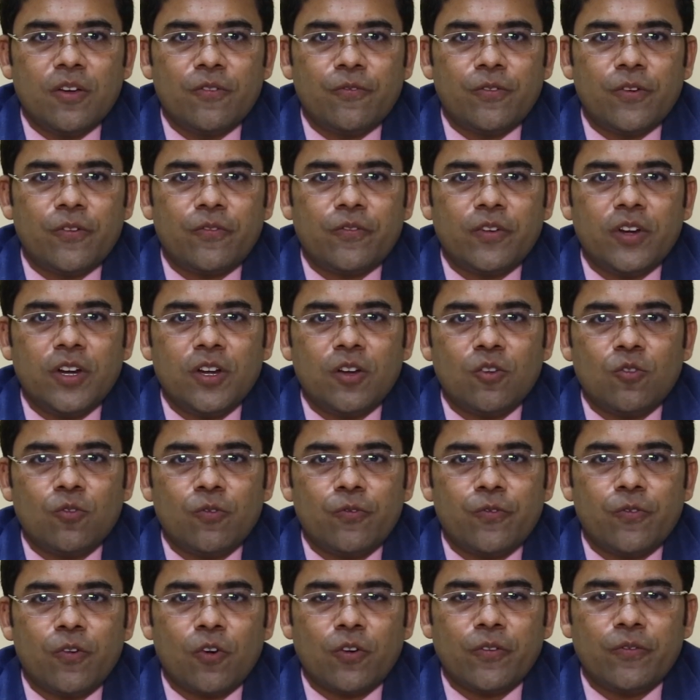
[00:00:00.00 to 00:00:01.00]
15
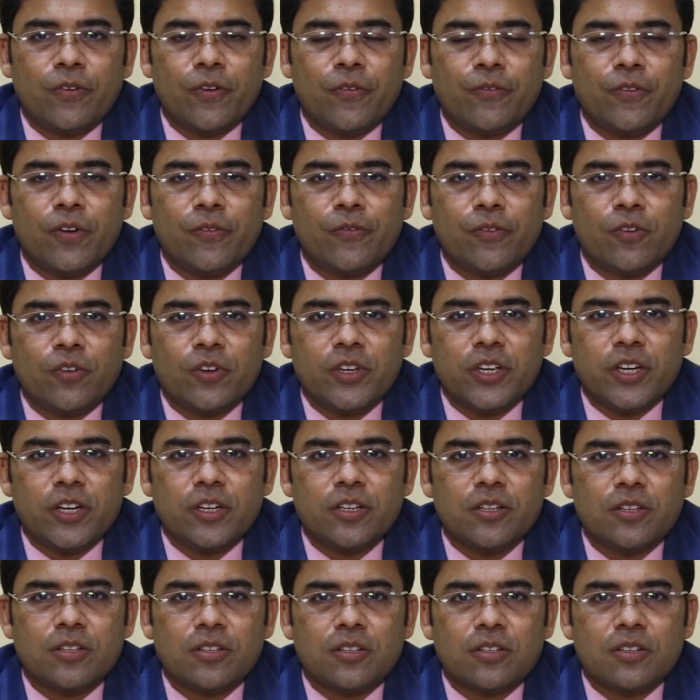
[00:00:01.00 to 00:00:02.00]
to 54
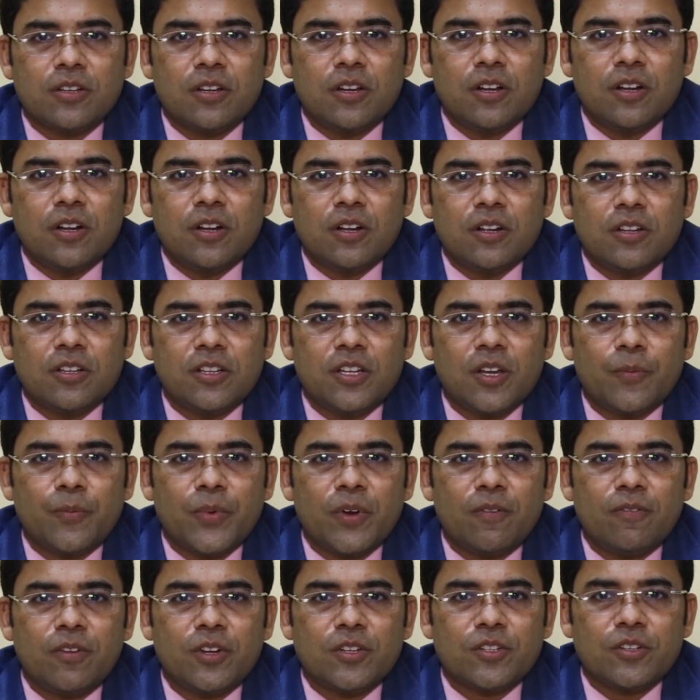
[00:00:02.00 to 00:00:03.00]
years, the
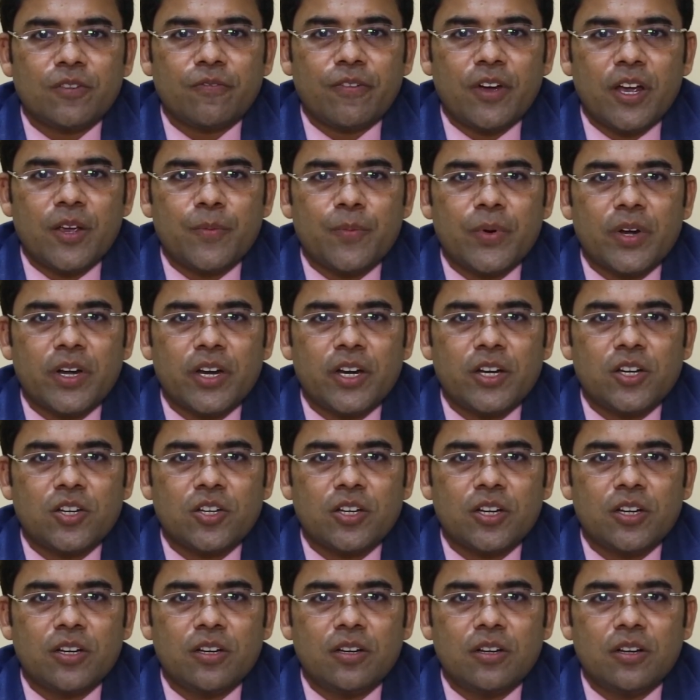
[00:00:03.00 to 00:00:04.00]
prevalence of
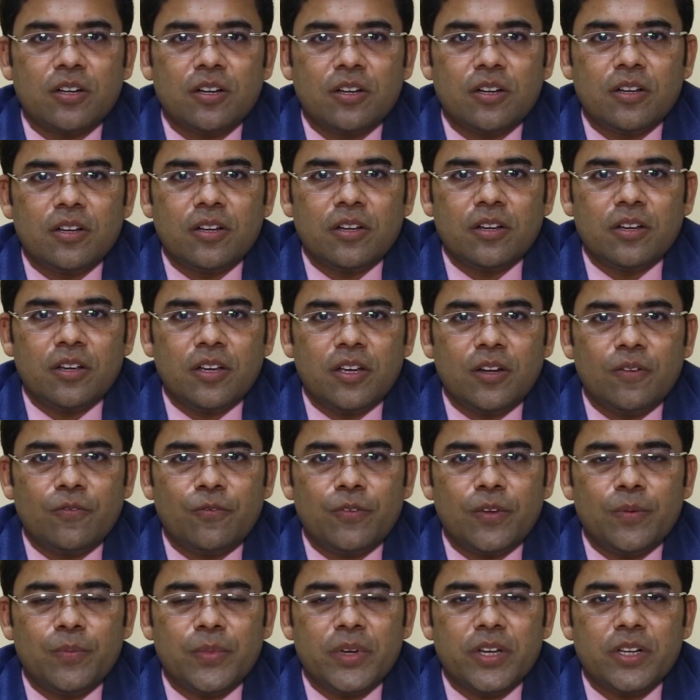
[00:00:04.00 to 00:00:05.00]
hypertension in
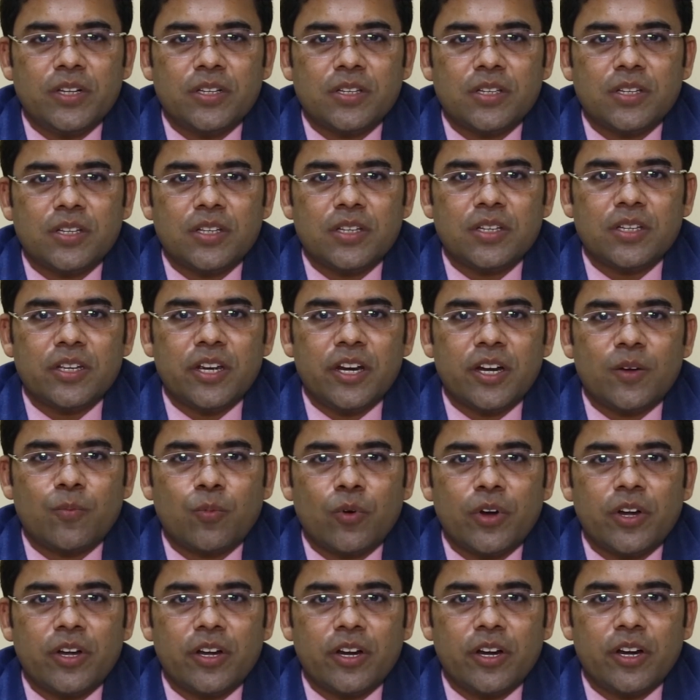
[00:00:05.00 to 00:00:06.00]
females is
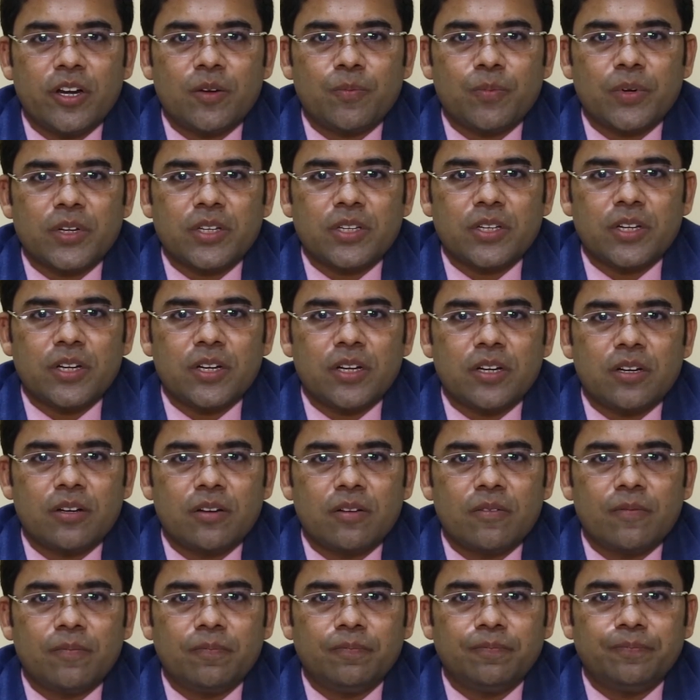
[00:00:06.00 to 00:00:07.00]
8.8%.
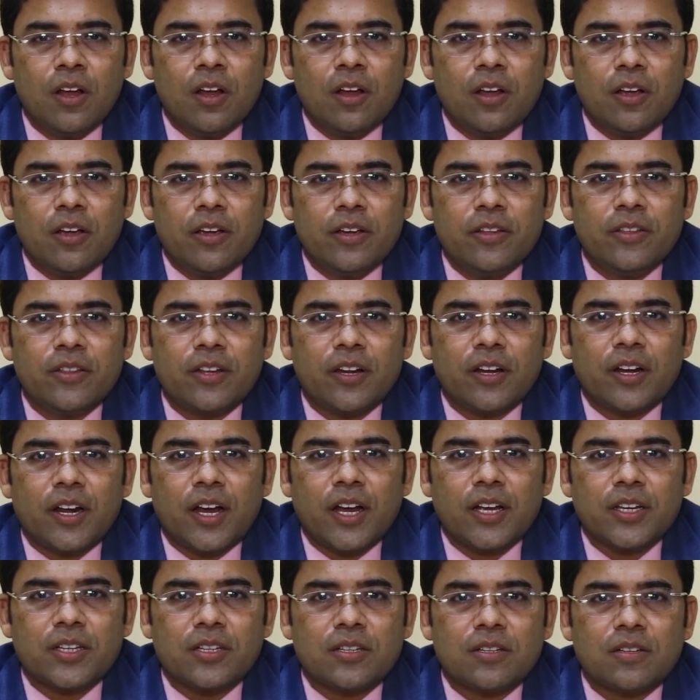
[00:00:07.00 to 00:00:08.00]
In the
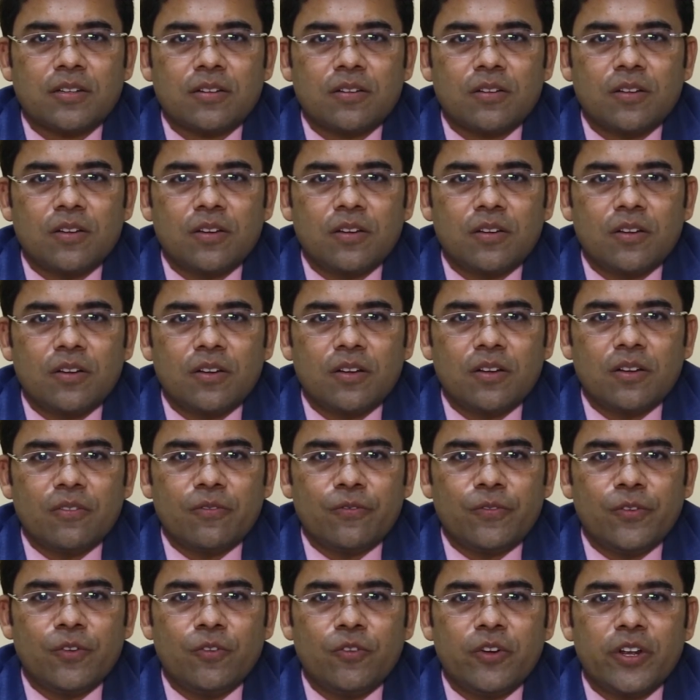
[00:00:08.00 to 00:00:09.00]
last
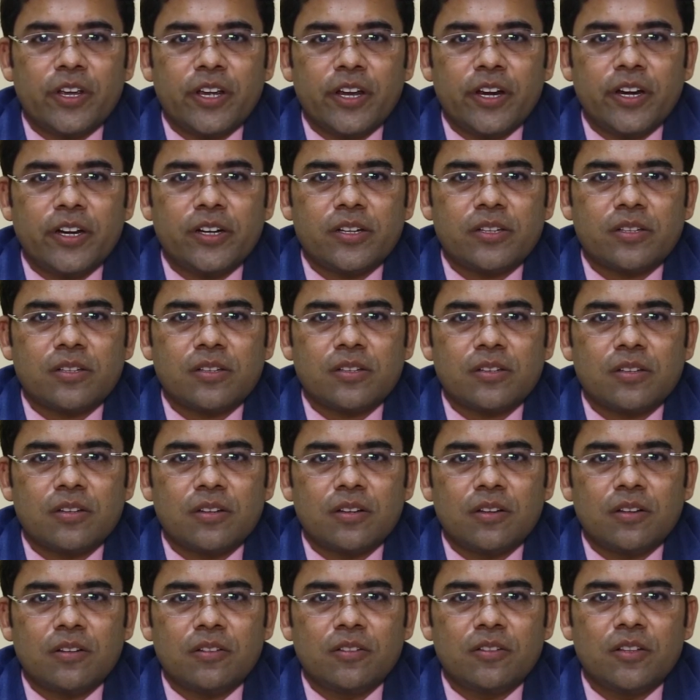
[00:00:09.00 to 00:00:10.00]
few
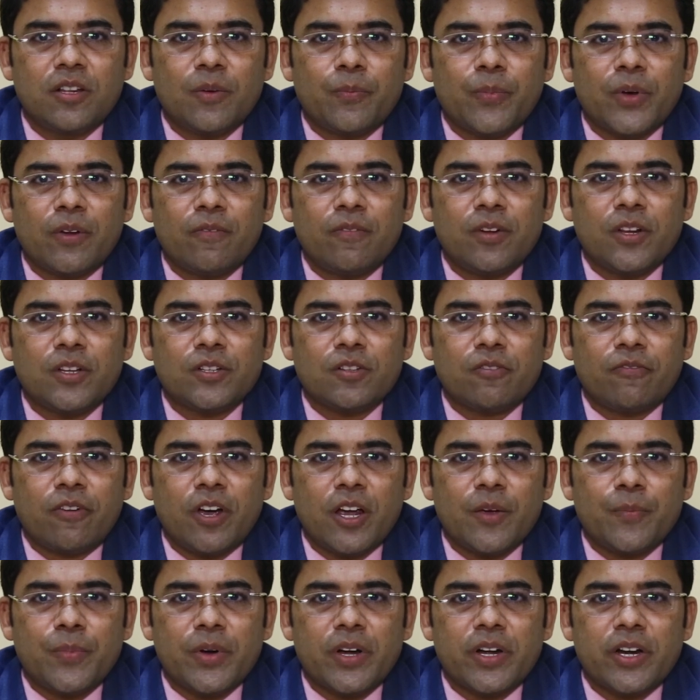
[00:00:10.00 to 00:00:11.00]
decades, the prevalence of
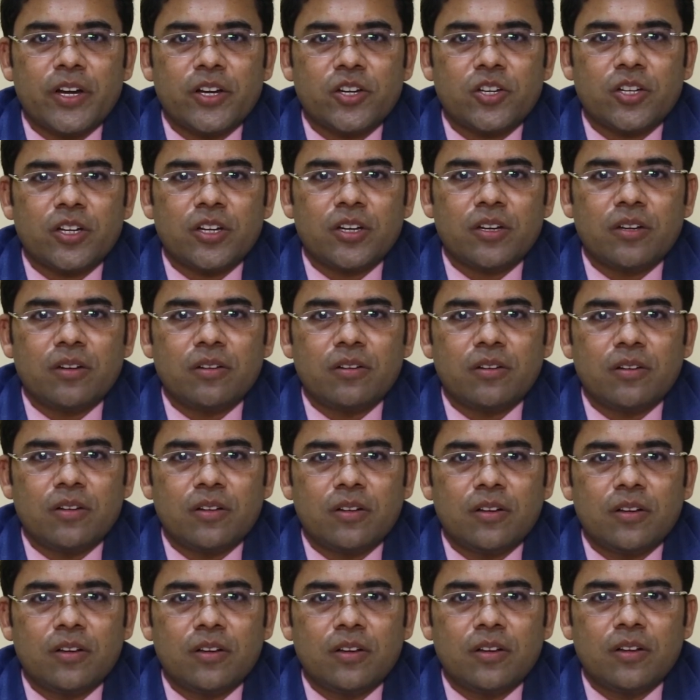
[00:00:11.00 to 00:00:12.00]
hypertension
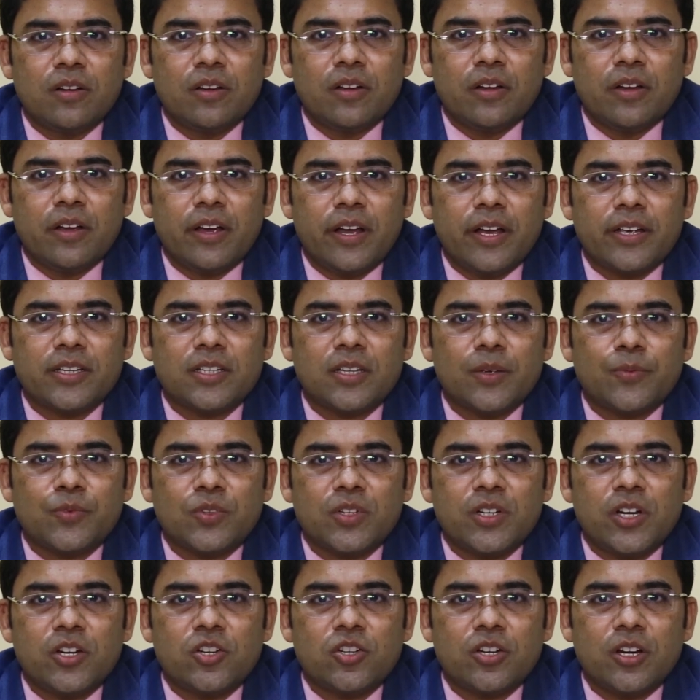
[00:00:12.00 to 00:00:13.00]
has
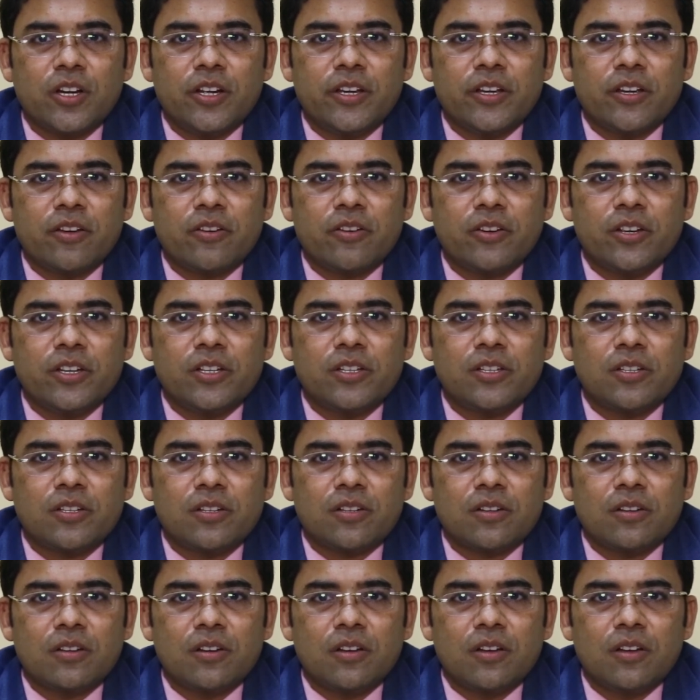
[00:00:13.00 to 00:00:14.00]
substantially
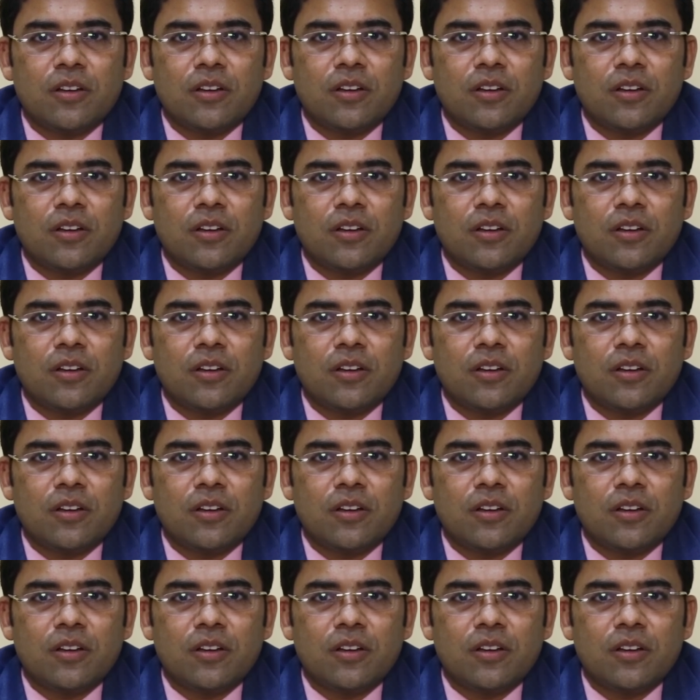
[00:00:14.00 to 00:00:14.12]
increased,